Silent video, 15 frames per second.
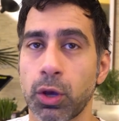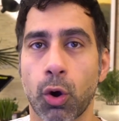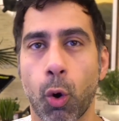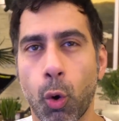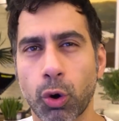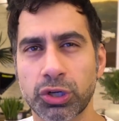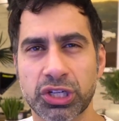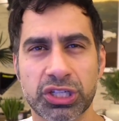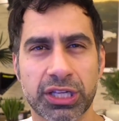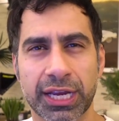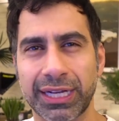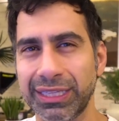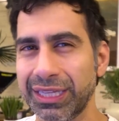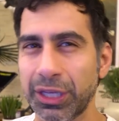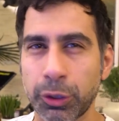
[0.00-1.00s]
or just like a
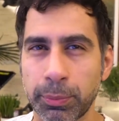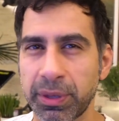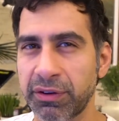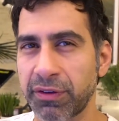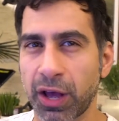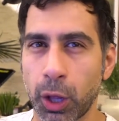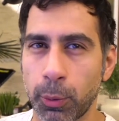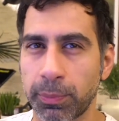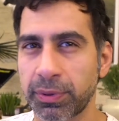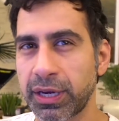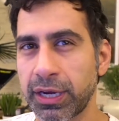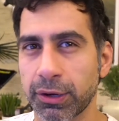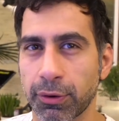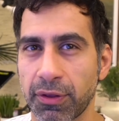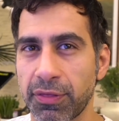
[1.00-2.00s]
little bit of help
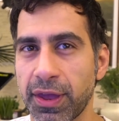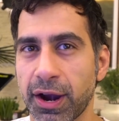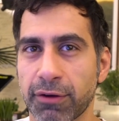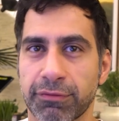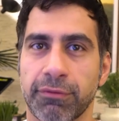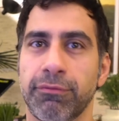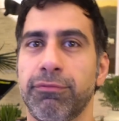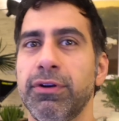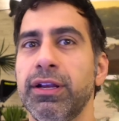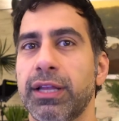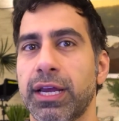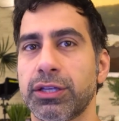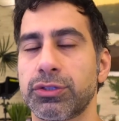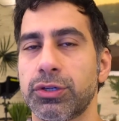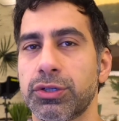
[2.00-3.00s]
here and there from
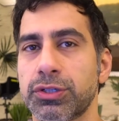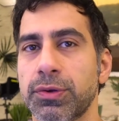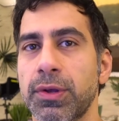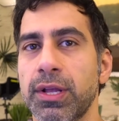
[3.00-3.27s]
freelancers.